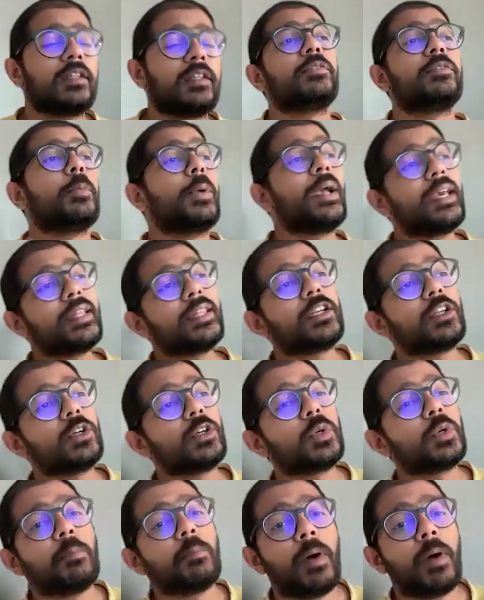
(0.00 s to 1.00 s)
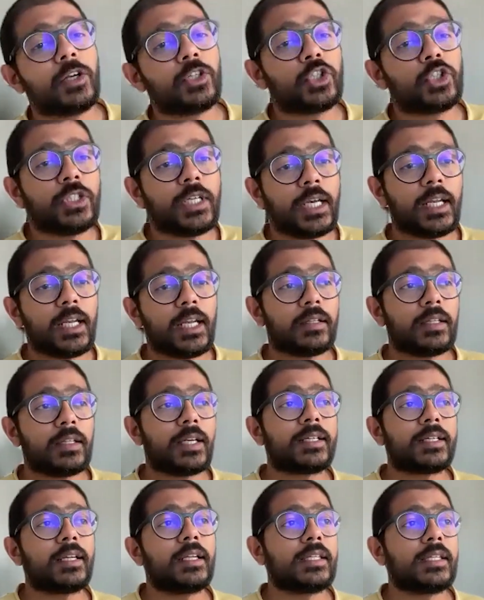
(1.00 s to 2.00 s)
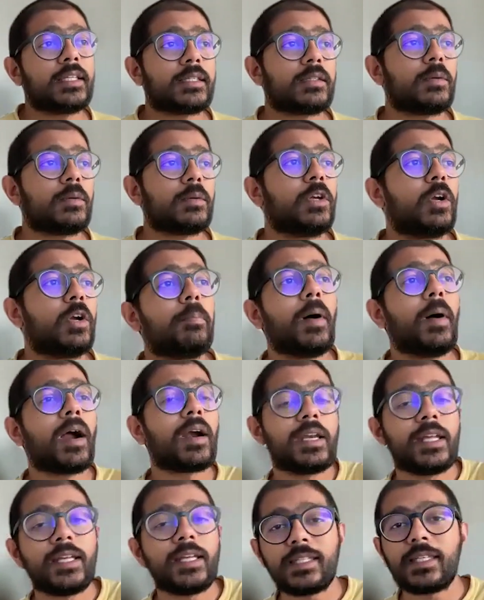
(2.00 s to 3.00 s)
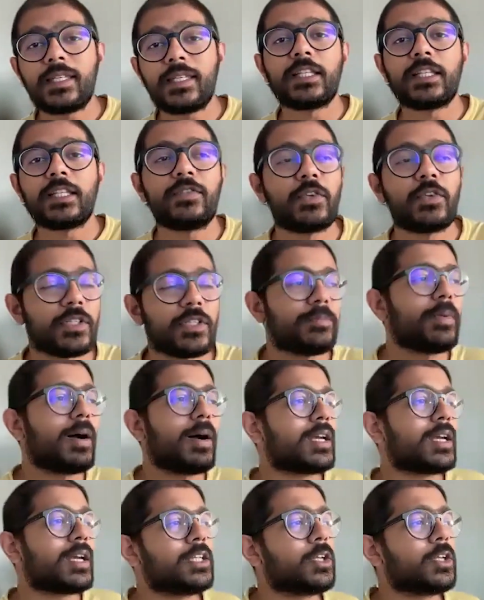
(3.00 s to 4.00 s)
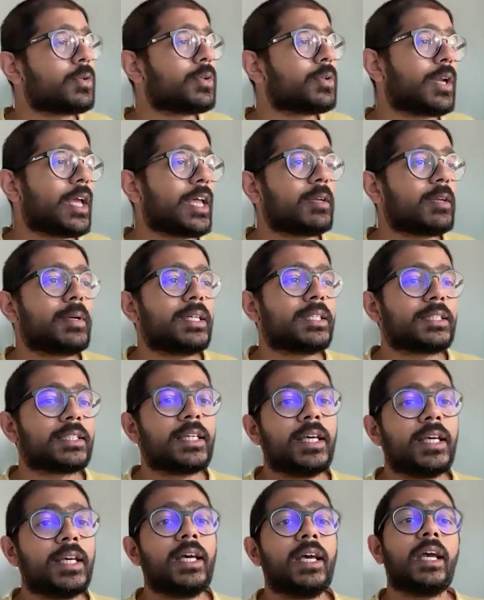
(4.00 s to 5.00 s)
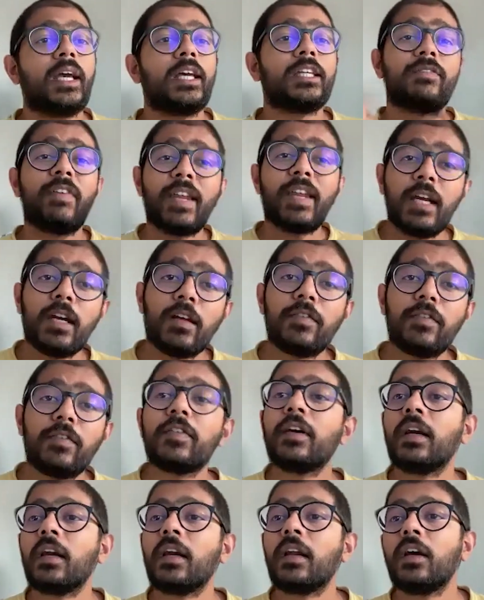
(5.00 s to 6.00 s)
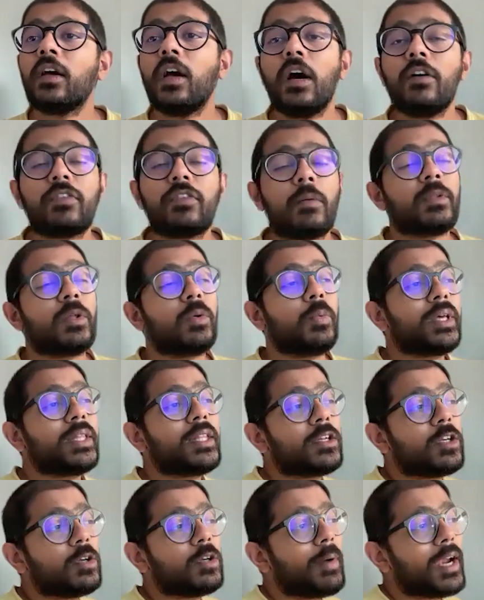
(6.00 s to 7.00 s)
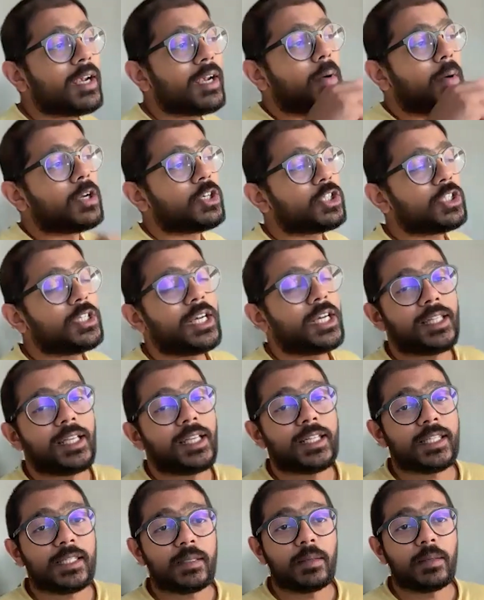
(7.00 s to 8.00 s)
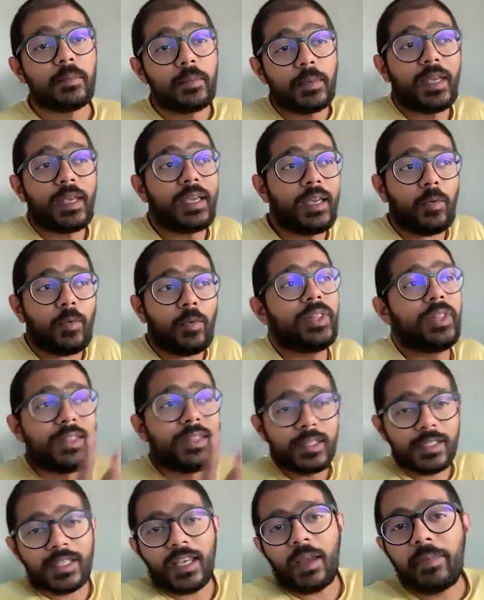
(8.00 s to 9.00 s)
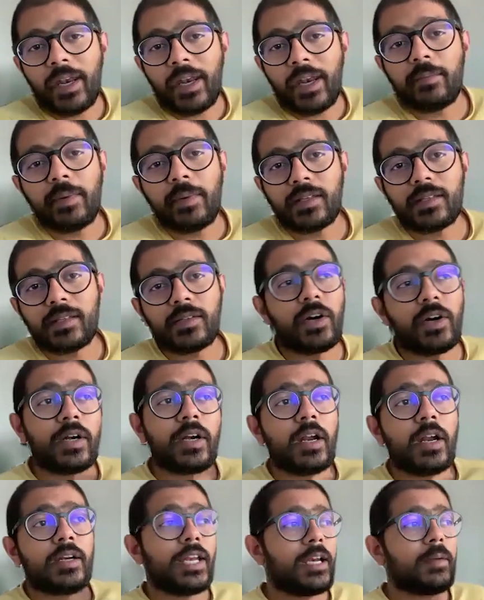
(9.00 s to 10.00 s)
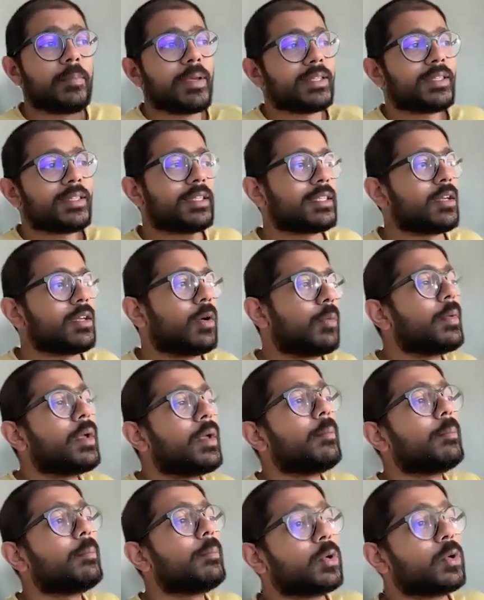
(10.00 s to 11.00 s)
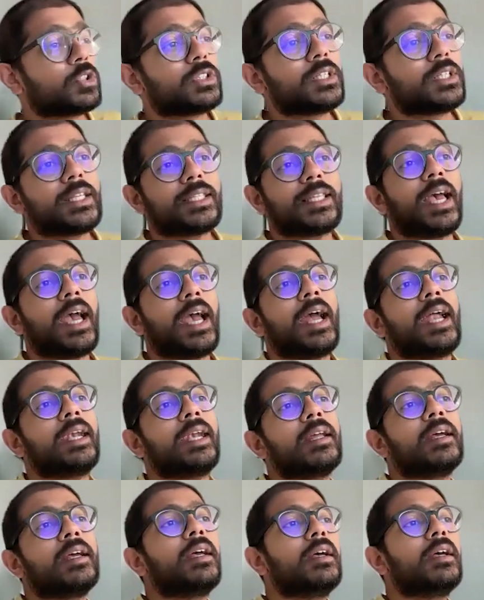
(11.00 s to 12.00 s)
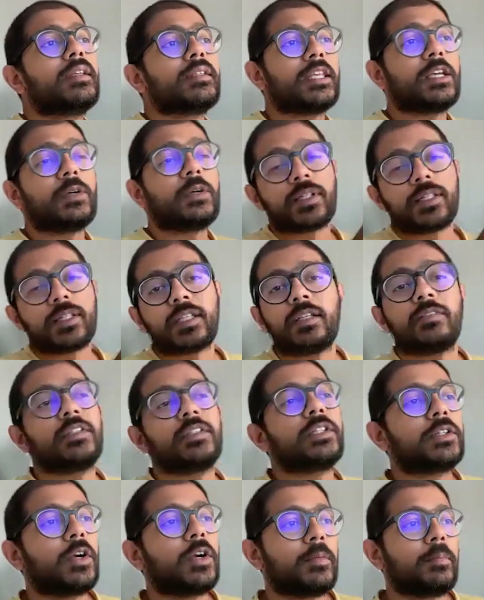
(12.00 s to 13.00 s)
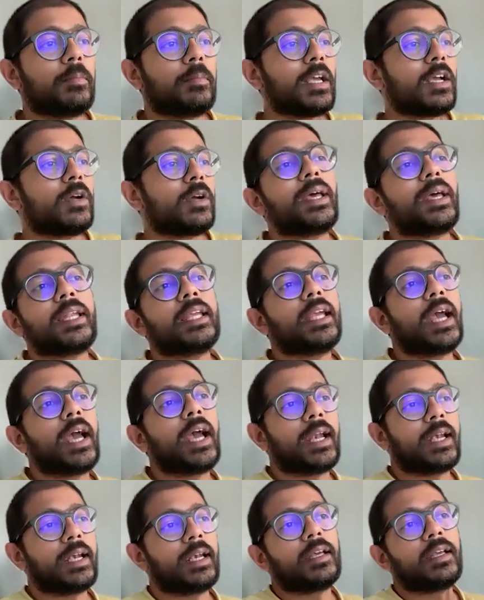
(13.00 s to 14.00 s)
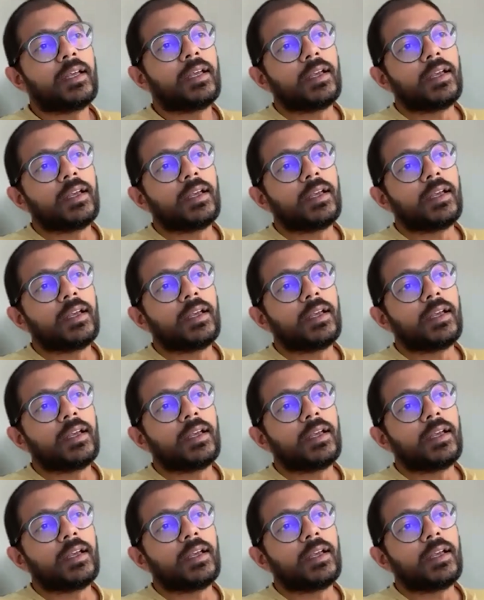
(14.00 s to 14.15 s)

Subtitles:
The way that you would munch data that is, you know, partly in Salesforce and partly in your own database is very different from the way that you might munch data that is within the same database, or a database that's, you know, Postgres and SQL Server, or BigQuery and